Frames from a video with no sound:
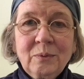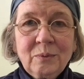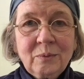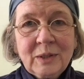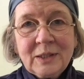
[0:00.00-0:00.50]

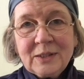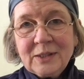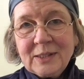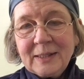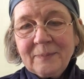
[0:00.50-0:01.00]
One other
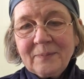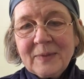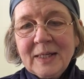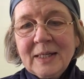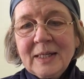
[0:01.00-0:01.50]
thing,
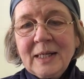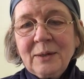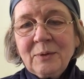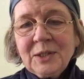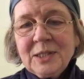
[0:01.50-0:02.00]
I
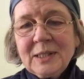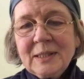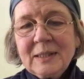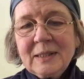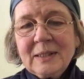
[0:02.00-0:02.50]
wonder,
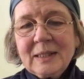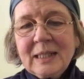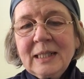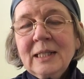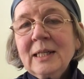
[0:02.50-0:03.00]

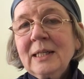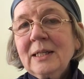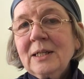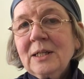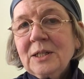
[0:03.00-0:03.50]
can I
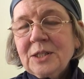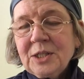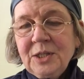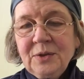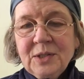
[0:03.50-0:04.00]

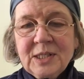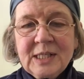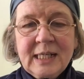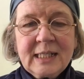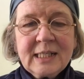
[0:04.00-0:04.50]
ask you to
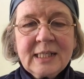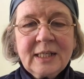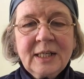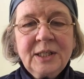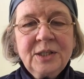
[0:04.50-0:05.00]
set
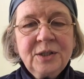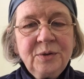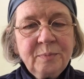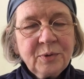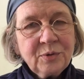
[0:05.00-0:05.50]
aside
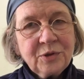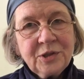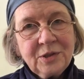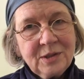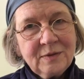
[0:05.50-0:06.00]
2
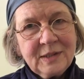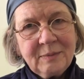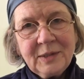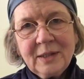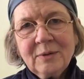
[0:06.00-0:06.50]
portions of
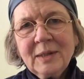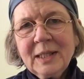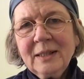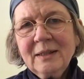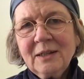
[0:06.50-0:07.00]
something
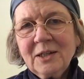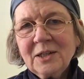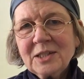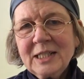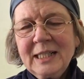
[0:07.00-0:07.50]
quite
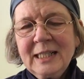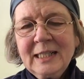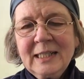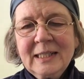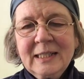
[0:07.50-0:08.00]
hearty?
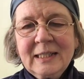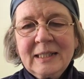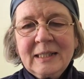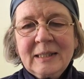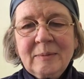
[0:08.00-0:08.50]

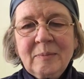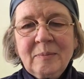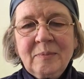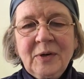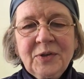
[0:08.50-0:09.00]

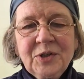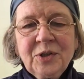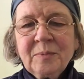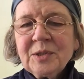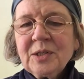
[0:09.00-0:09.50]
Brother
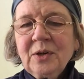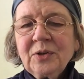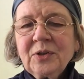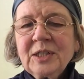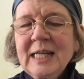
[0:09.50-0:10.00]
Tom has gone
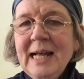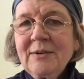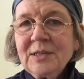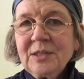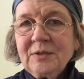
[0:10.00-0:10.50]
on an
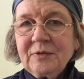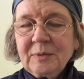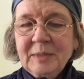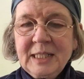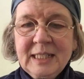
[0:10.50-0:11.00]
errand for
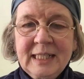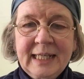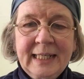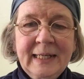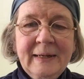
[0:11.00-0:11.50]
me today,